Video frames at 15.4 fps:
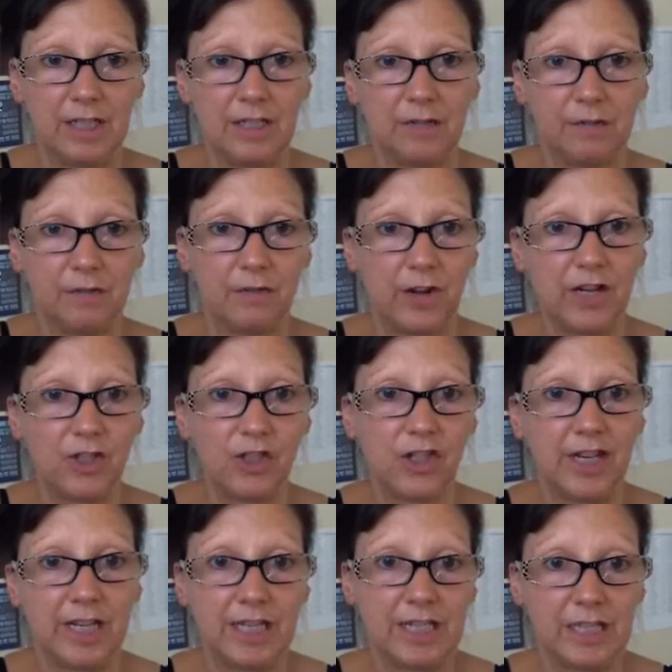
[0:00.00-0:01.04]

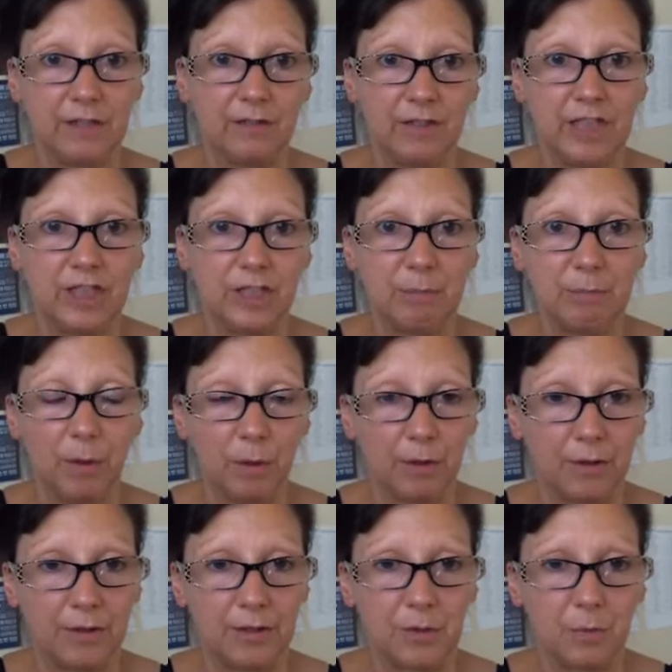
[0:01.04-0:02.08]
differentiates each
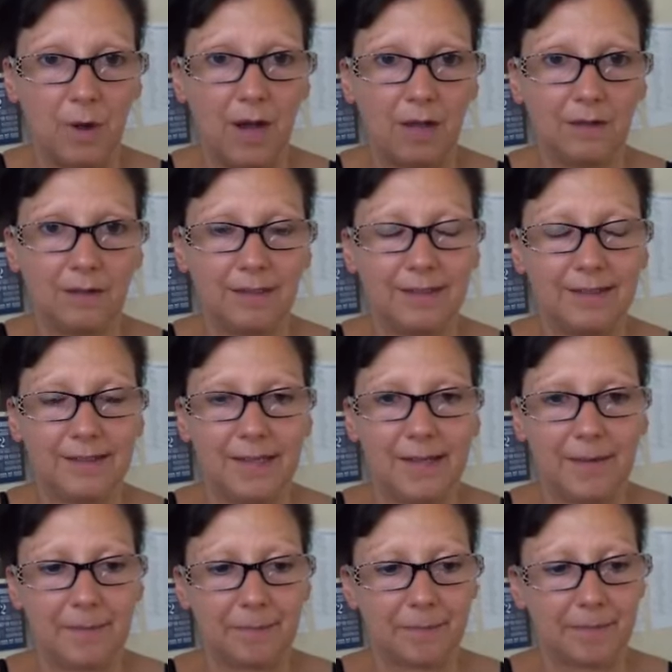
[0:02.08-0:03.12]
month as well.
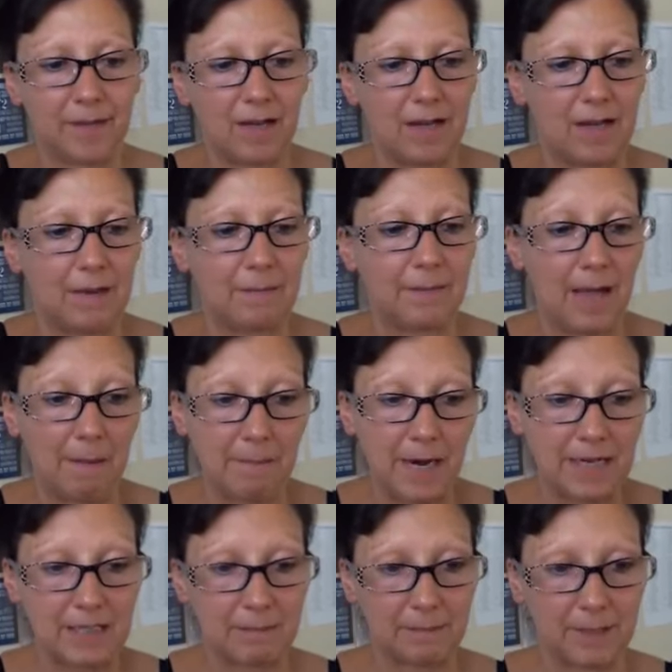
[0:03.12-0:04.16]
That
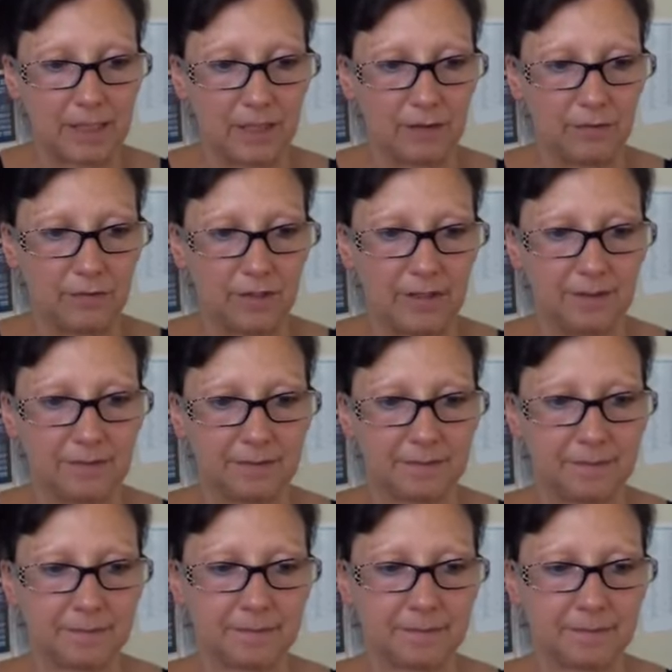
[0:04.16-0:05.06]
makes a big difference.